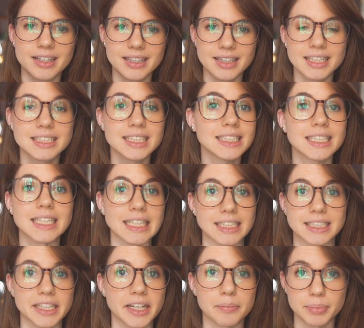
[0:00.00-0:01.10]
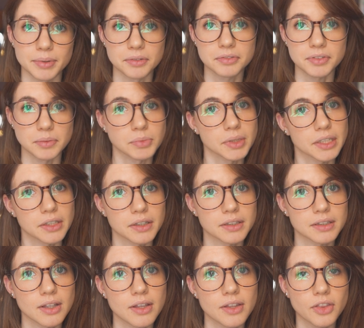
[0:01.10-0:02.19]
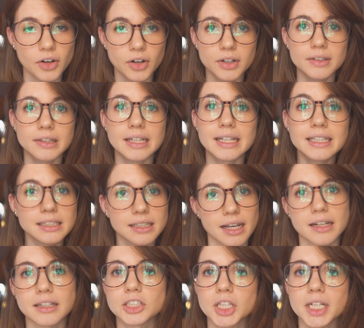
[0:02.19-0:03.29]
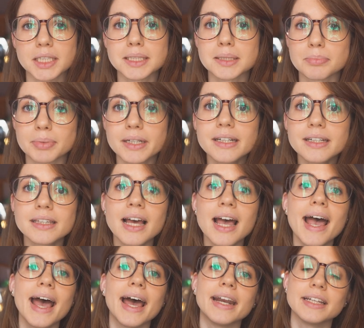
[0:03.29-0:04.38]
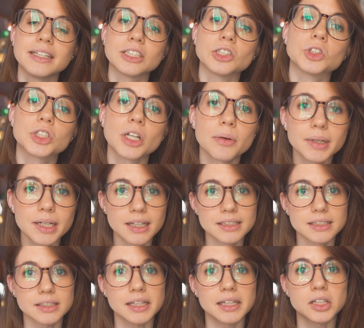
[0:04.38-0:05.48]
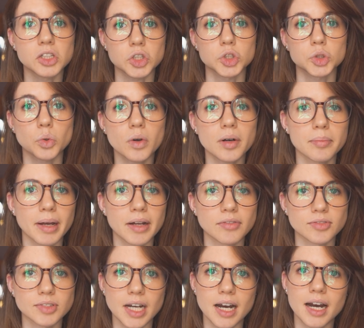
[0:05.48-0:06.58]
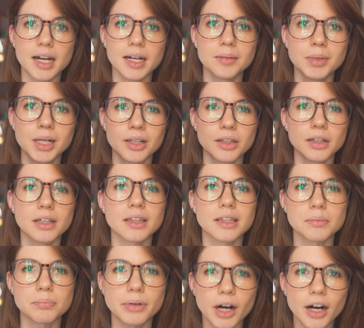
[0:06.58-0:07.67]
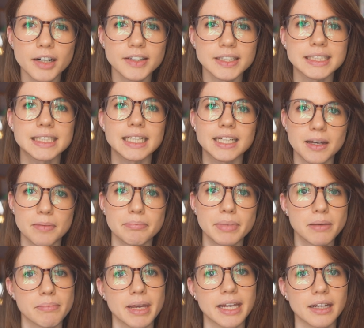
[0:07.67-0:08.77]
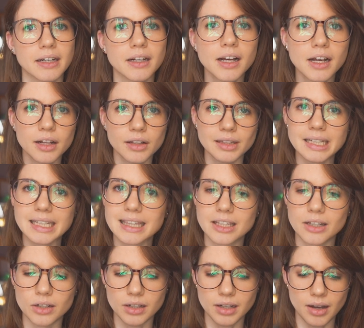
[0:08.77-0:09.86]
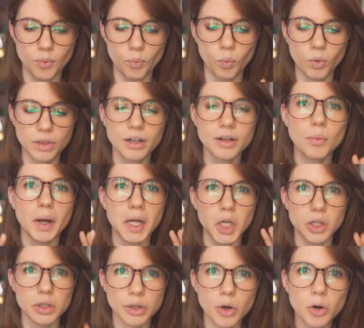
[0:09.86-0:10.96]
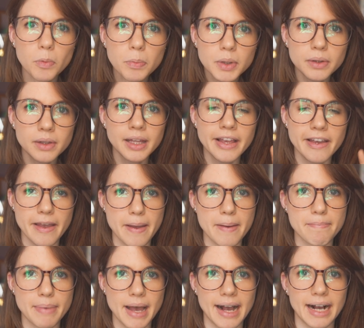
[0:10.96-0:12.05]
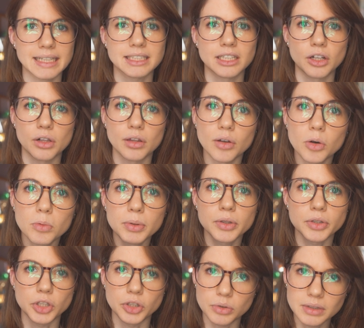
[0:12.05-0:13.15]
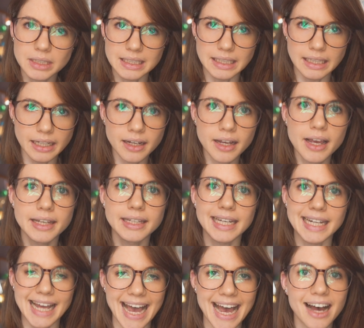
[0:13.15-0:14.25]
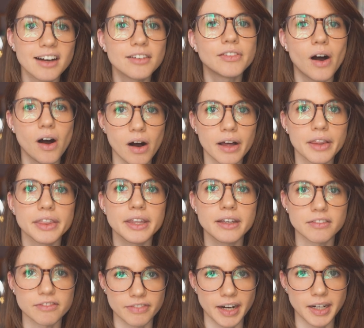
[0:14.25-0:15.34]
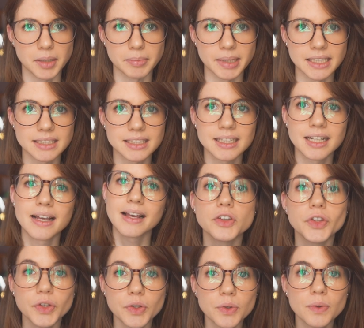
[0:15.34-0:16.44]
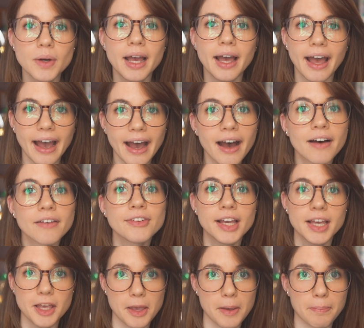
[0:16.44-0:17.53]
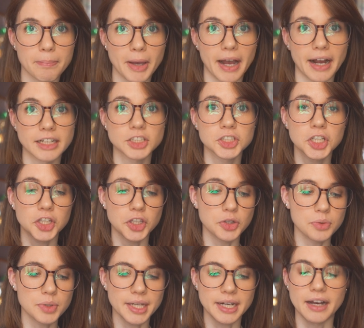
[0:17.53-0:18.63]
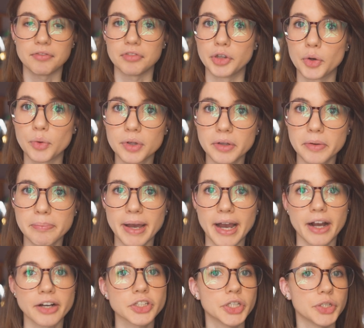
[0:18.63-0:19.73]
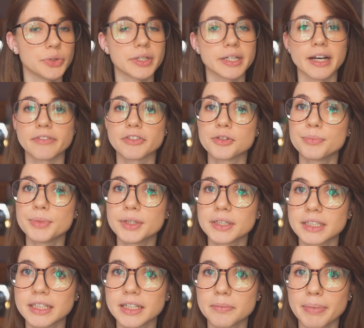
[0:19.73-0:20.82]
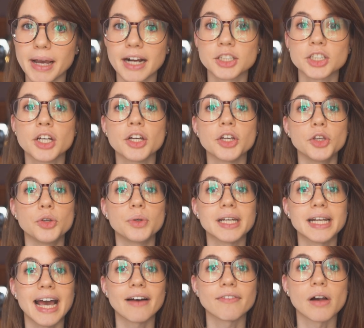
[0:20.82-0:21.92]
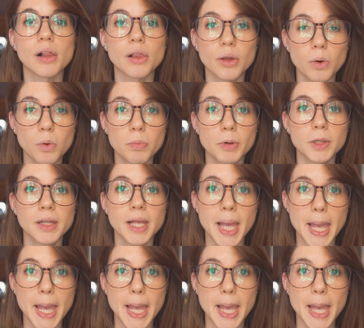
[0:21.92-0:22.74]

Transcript: this is an example from the earth. The earth is getting a chance to breathe and it is showing us that in a short amount of time, look at the progress that can be made. Look at the look what global impact and global unity can have on the environment. You have impact. You can have local impact, you can have community impact, you can have global